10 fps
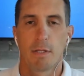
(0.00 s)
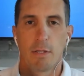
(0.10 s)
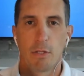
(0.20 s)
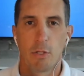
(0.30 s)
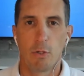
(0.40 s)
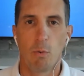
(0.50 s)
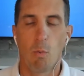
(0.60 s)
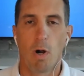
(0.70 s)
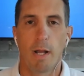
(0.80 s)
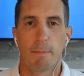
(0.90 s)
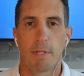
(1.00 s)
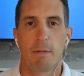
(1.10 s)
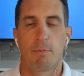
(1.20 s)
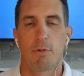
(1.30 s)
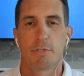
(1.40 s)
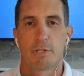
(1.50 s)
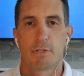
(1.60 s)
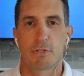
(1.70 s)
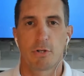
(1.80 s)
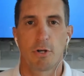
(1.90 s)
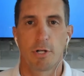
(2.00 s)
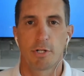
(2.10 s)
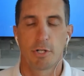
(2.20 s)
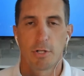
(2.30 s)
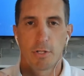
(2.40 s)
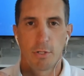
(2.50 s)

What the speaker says: You want people to search